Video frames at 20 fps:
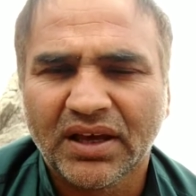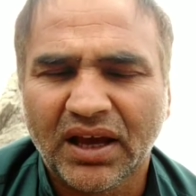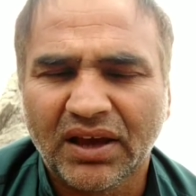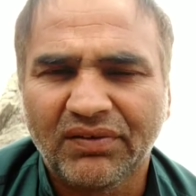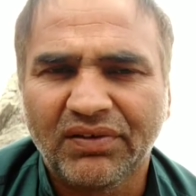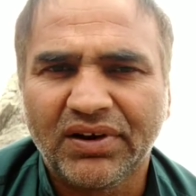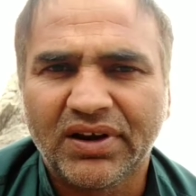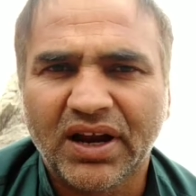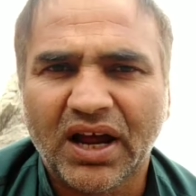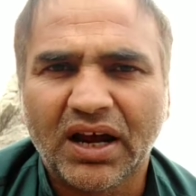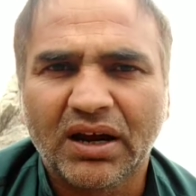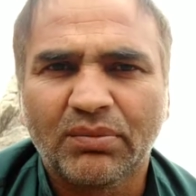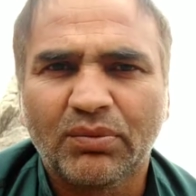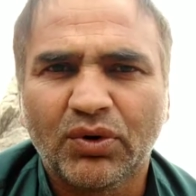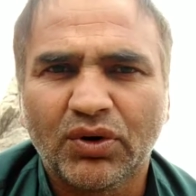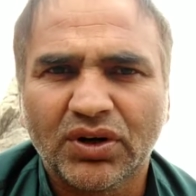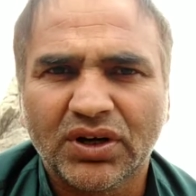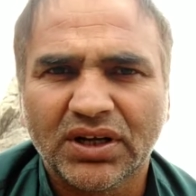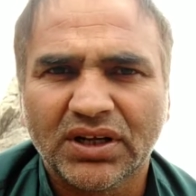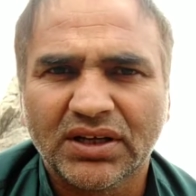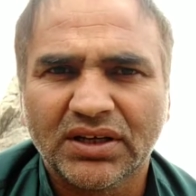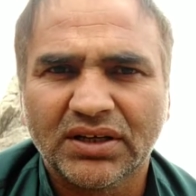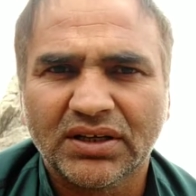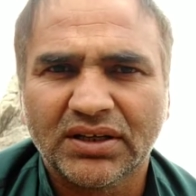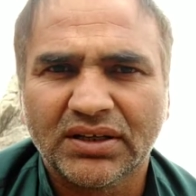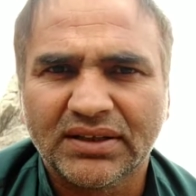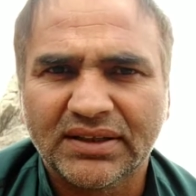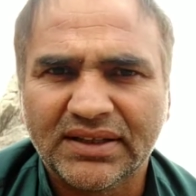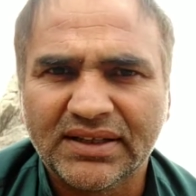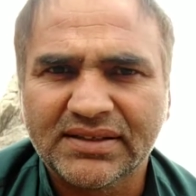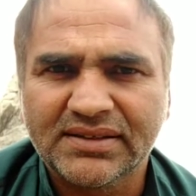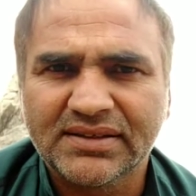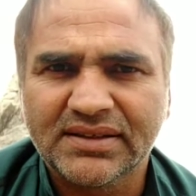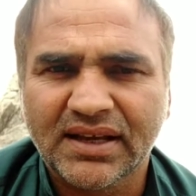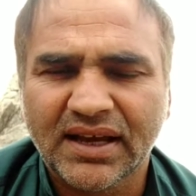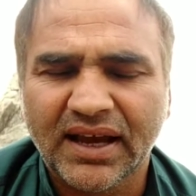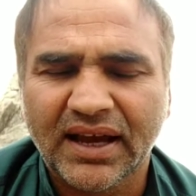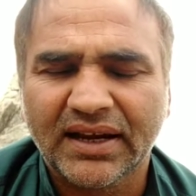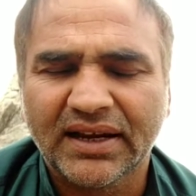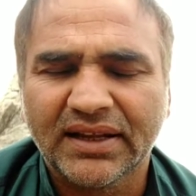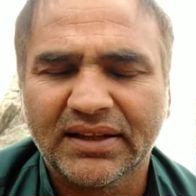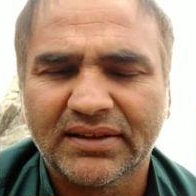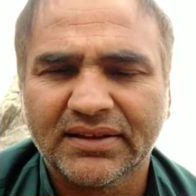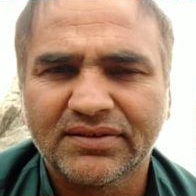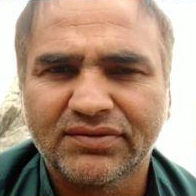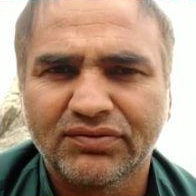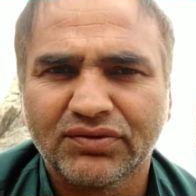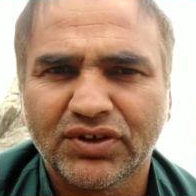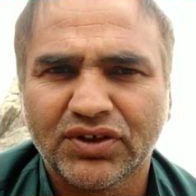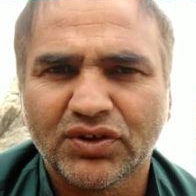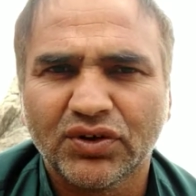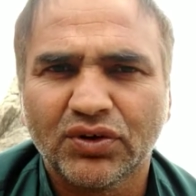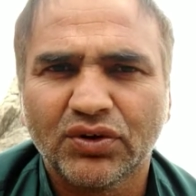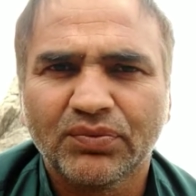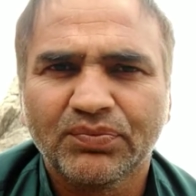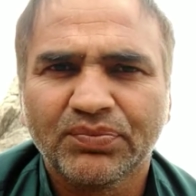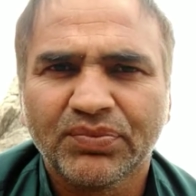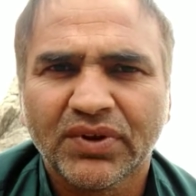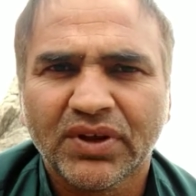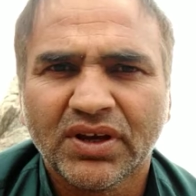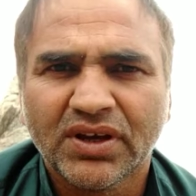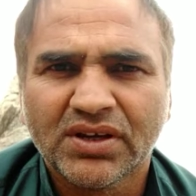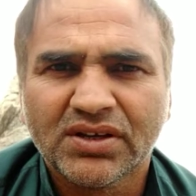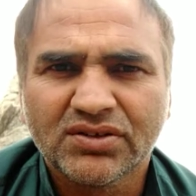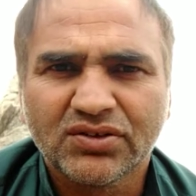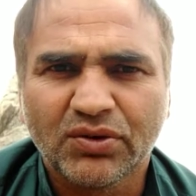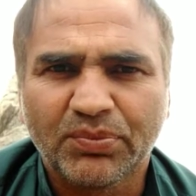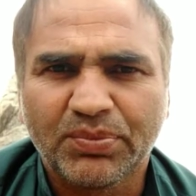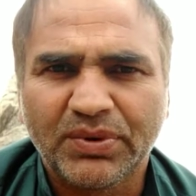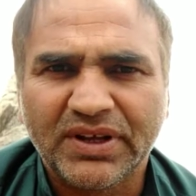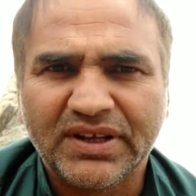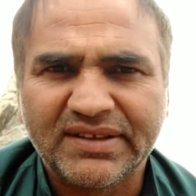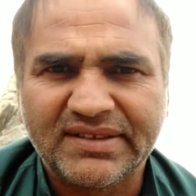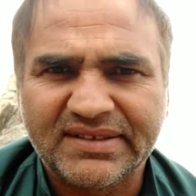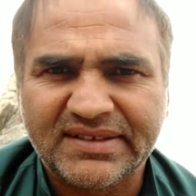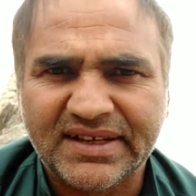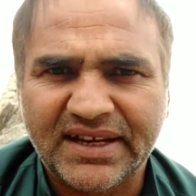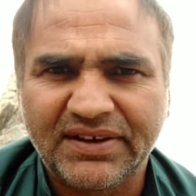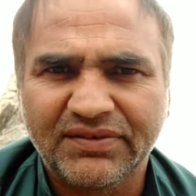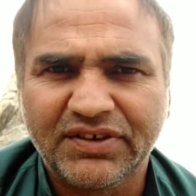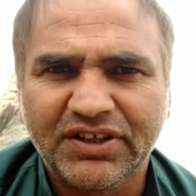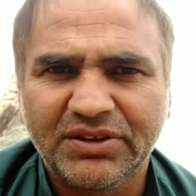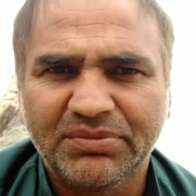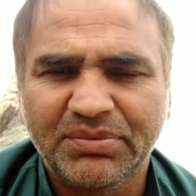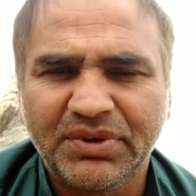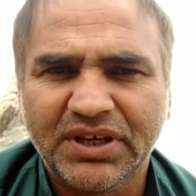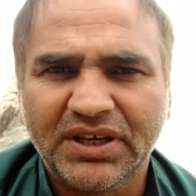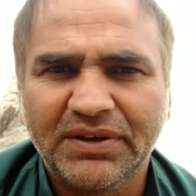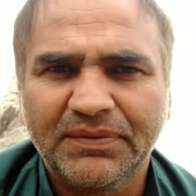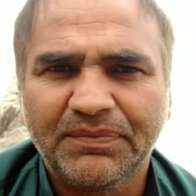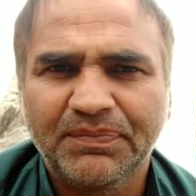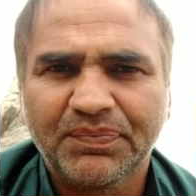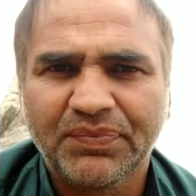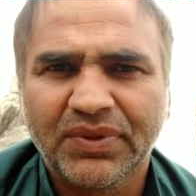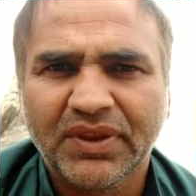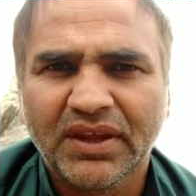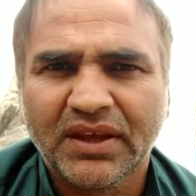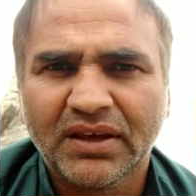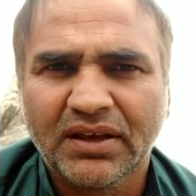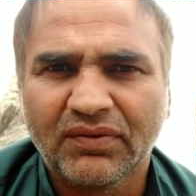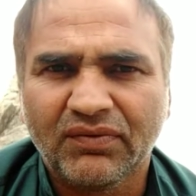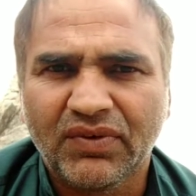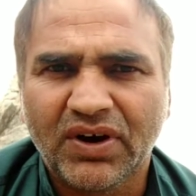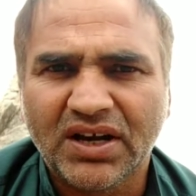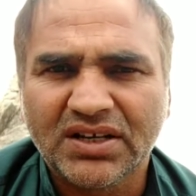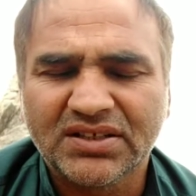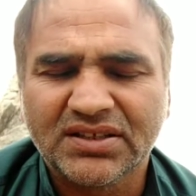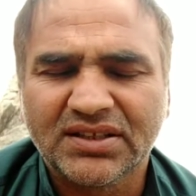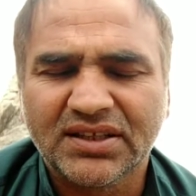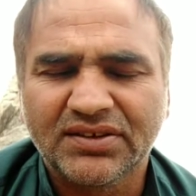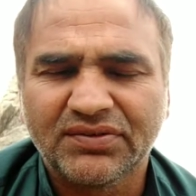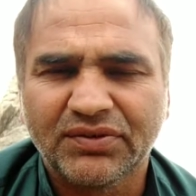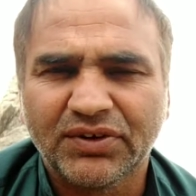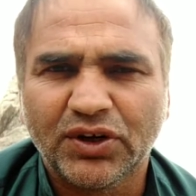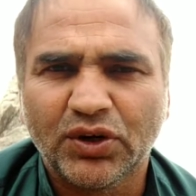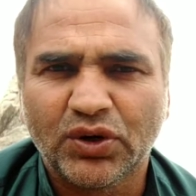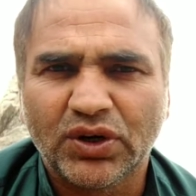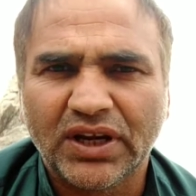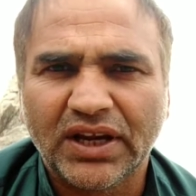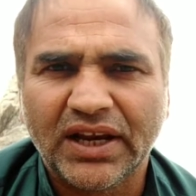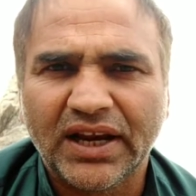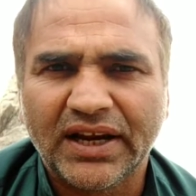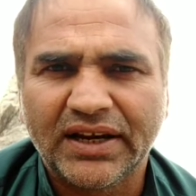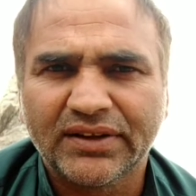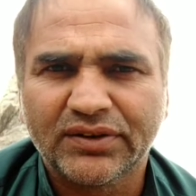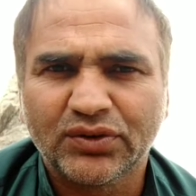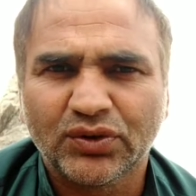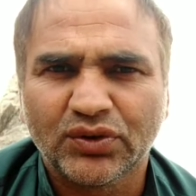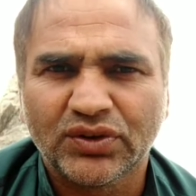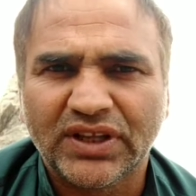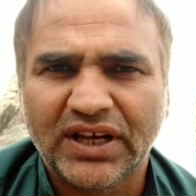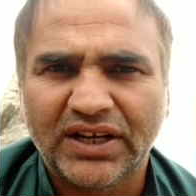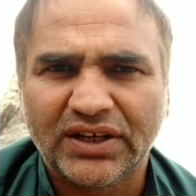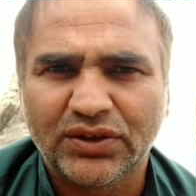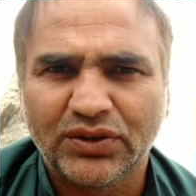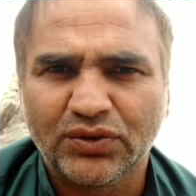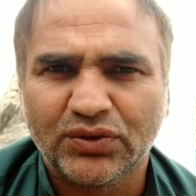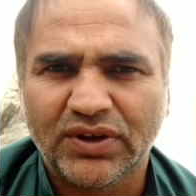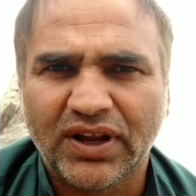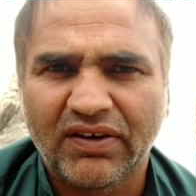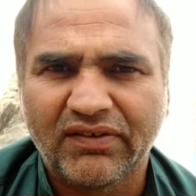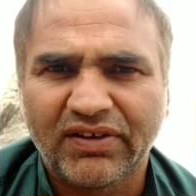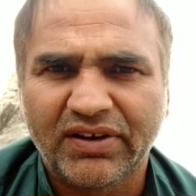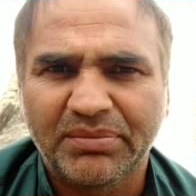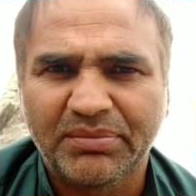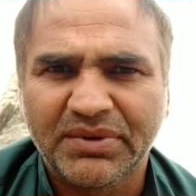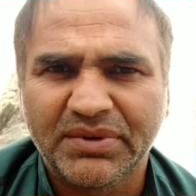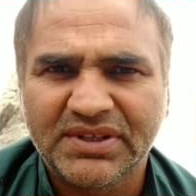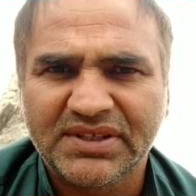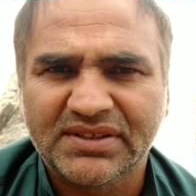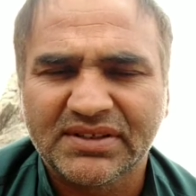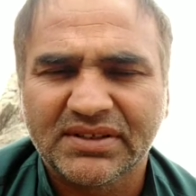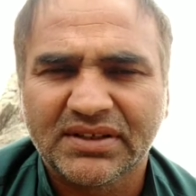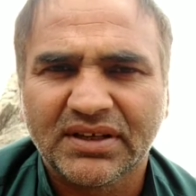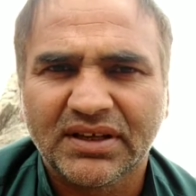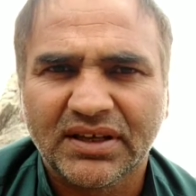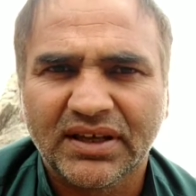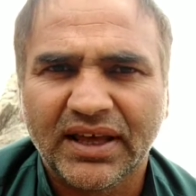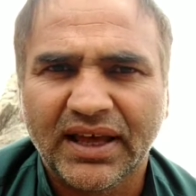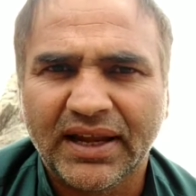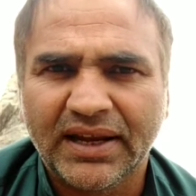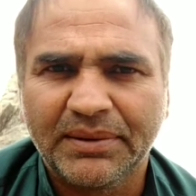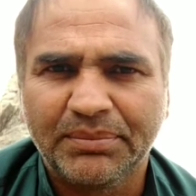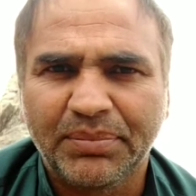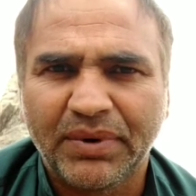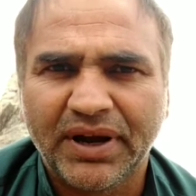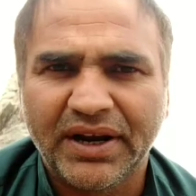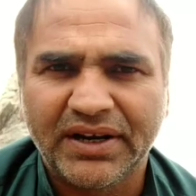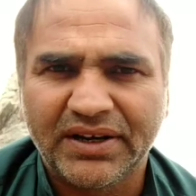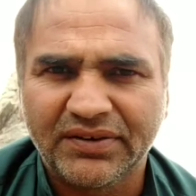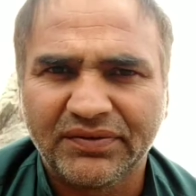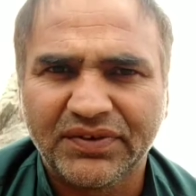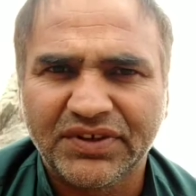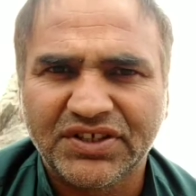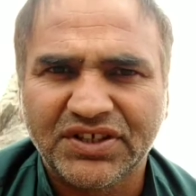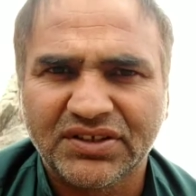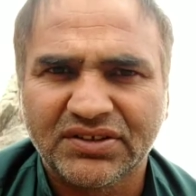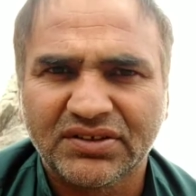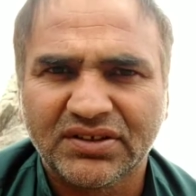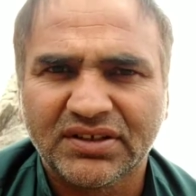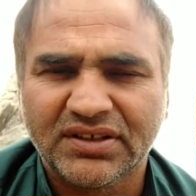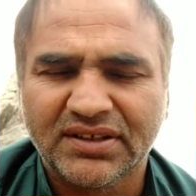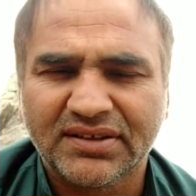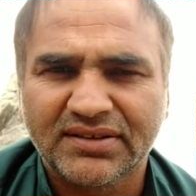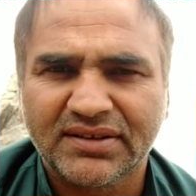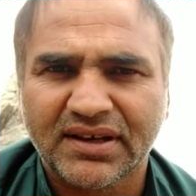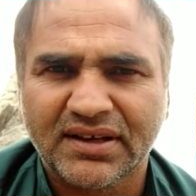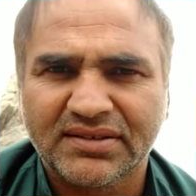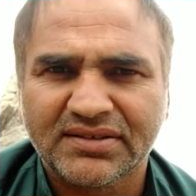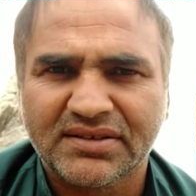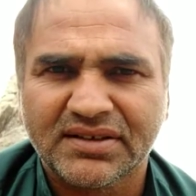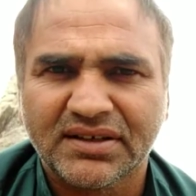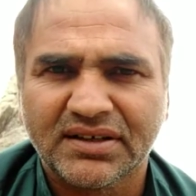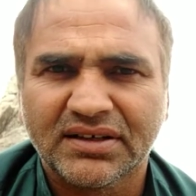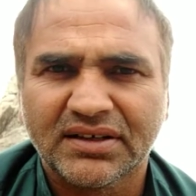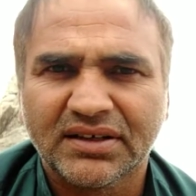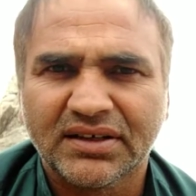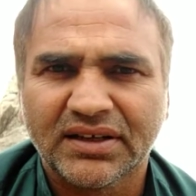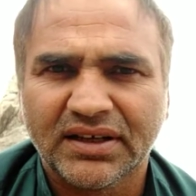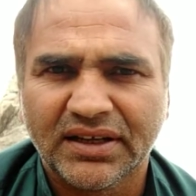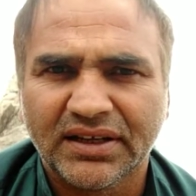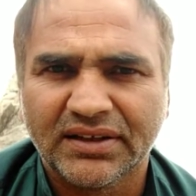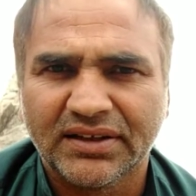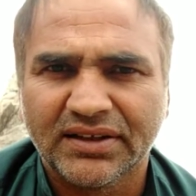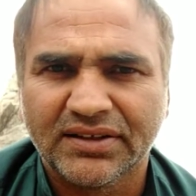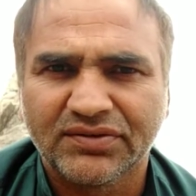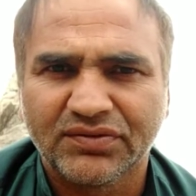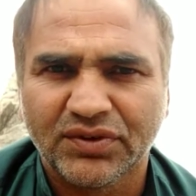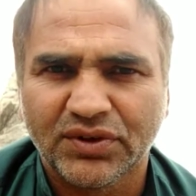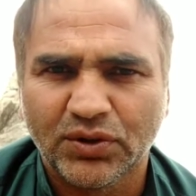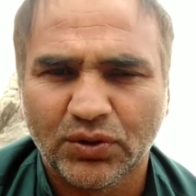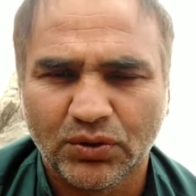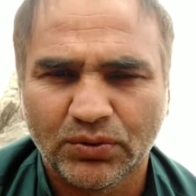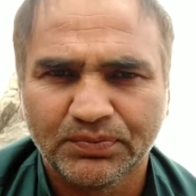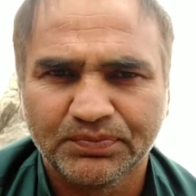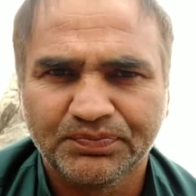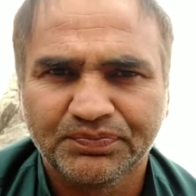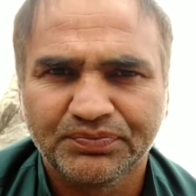I will talk about this head in this video. So please stay with me. Watch this video till end so that you never miss any point which is discussed in this video.